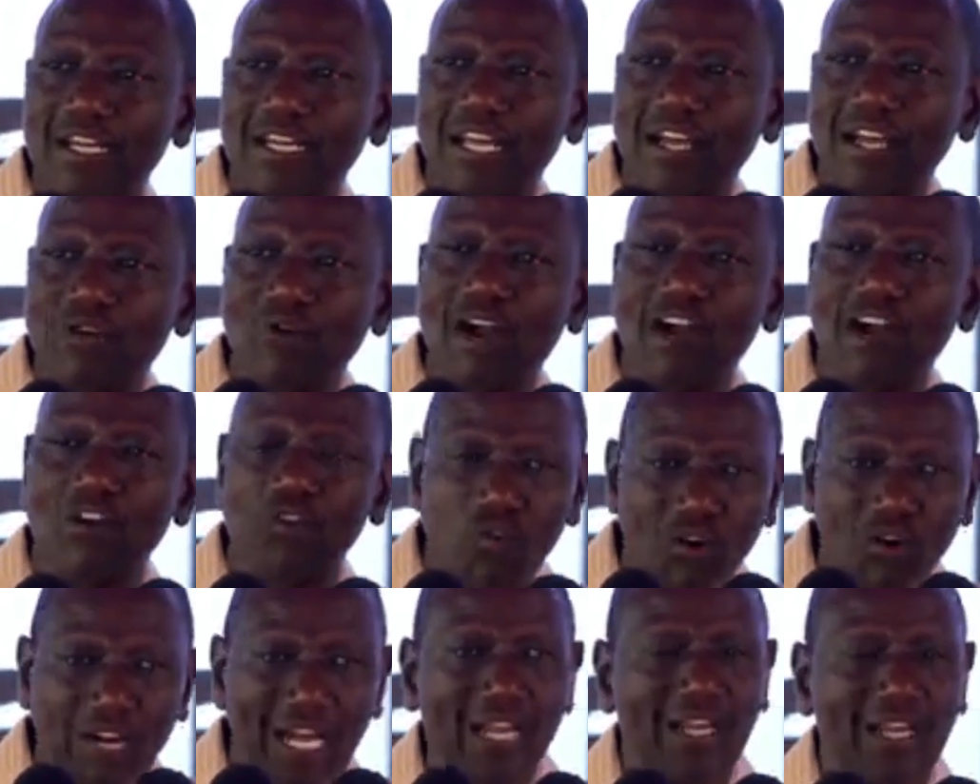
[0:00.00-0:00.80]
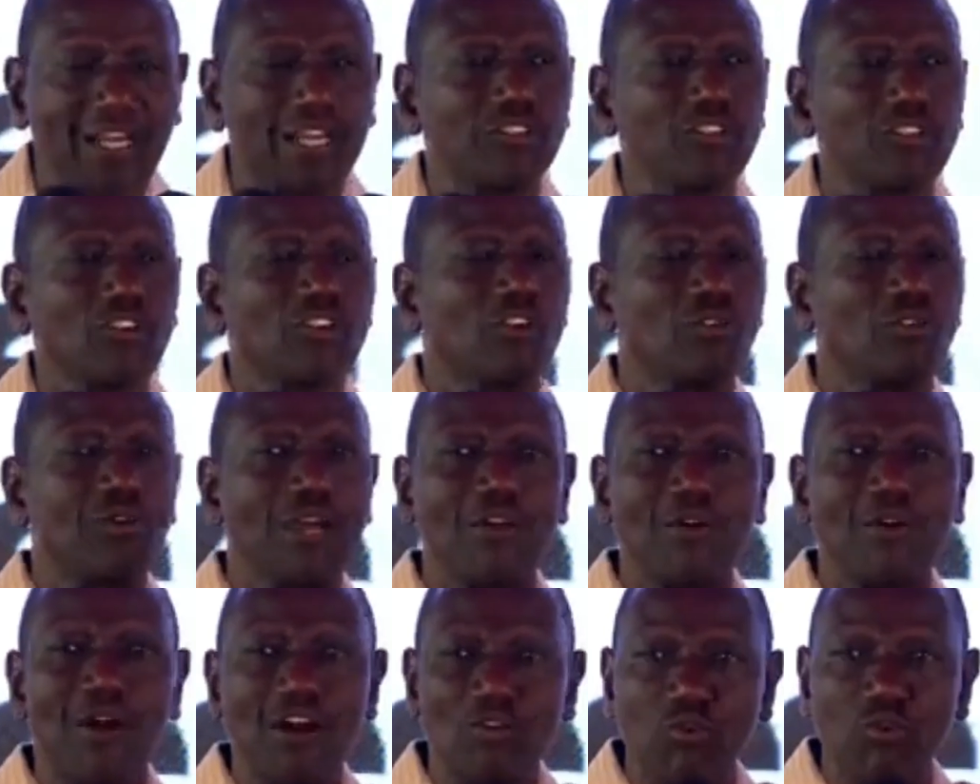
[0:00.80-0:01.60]
Wakula, you know
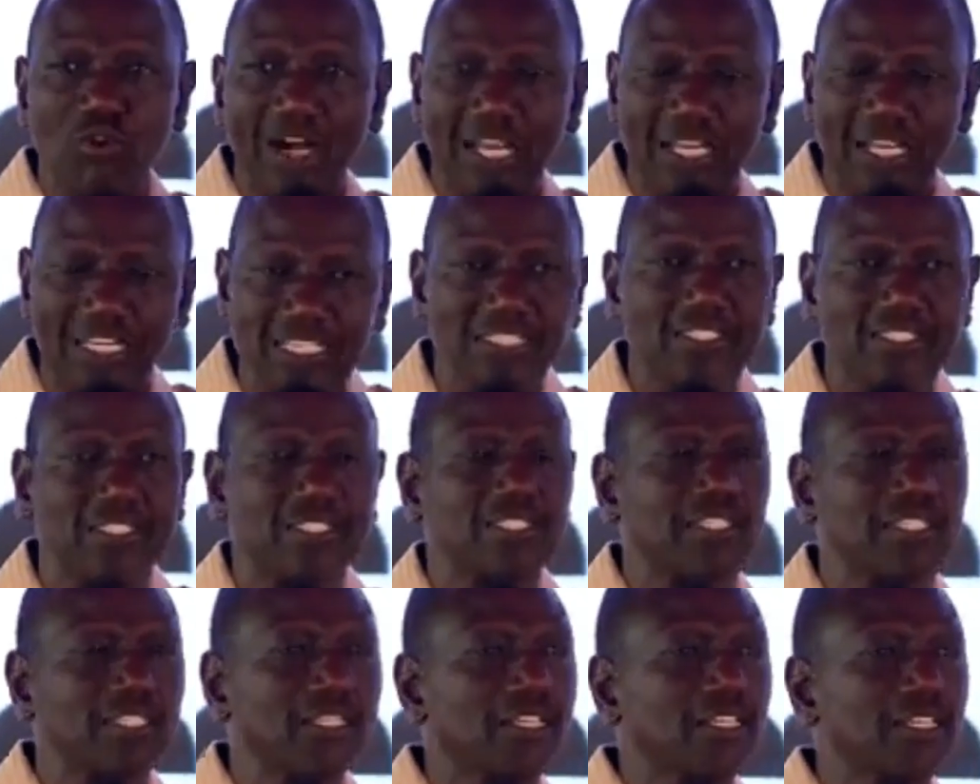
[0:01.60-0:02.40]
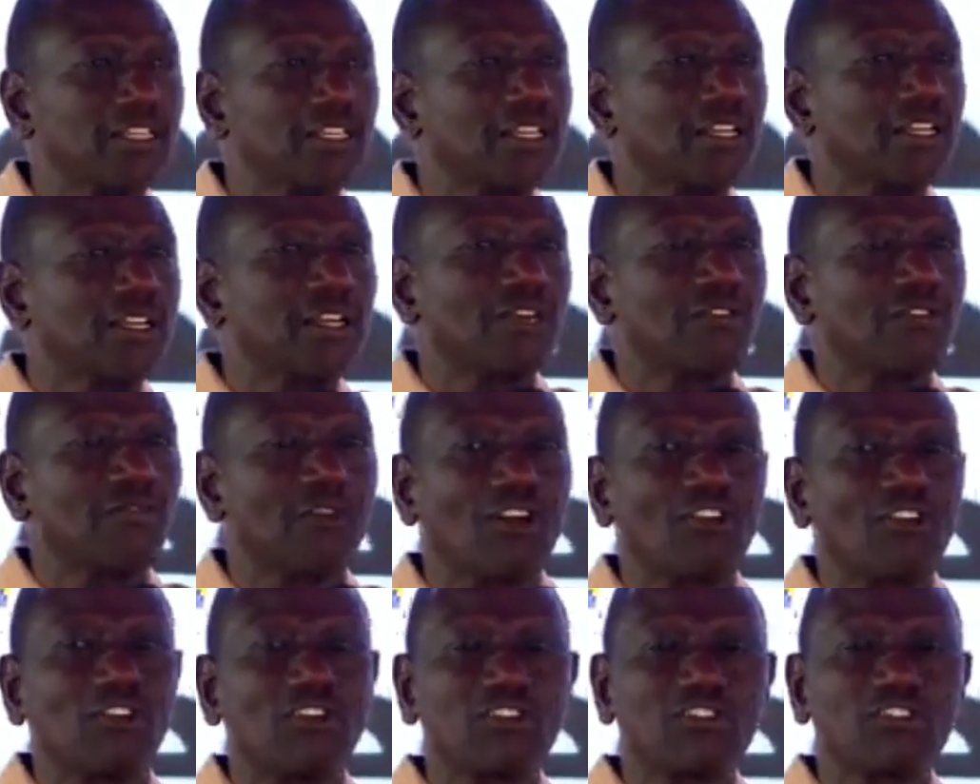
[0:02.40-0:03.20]
where Wakula is.
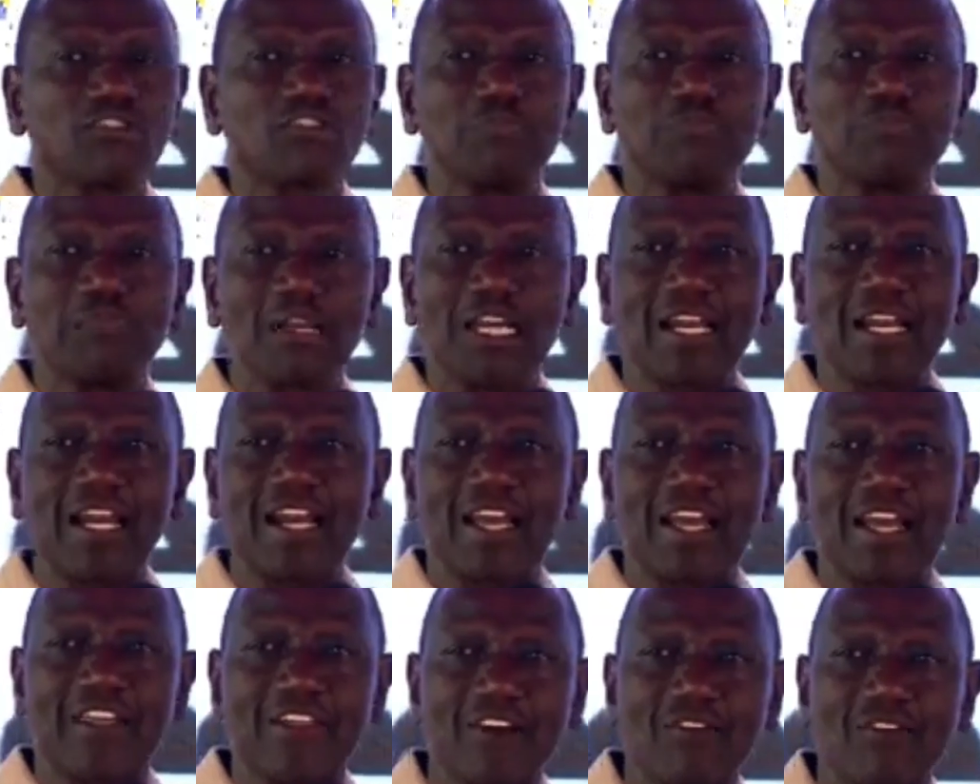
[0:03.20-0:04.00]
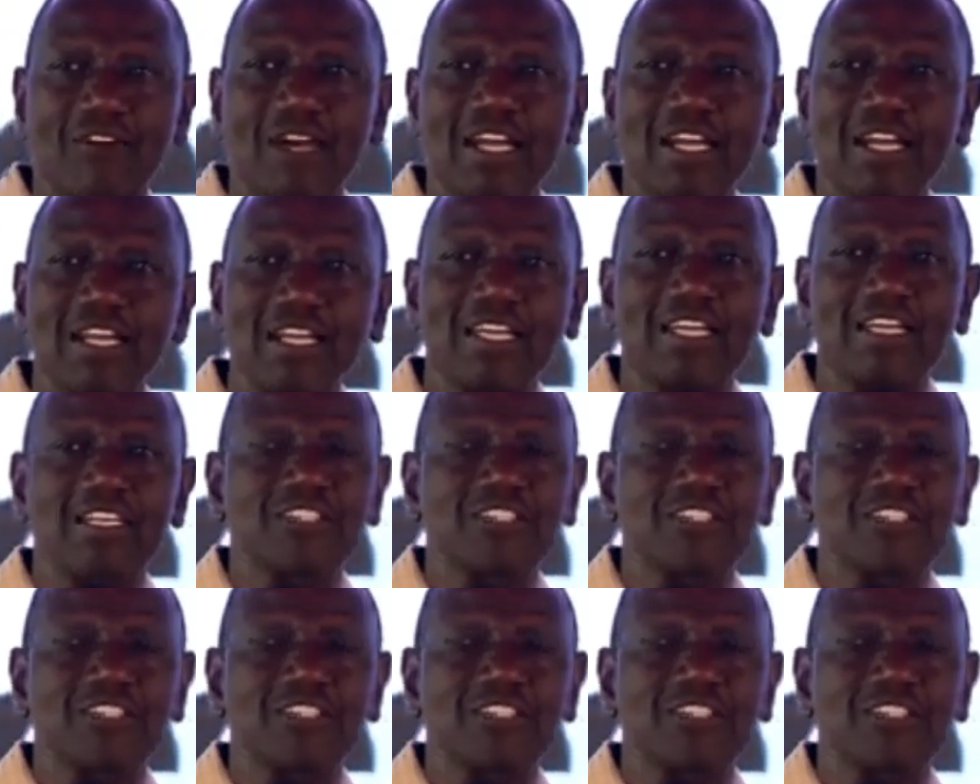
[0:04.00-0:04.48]
We're going to build another one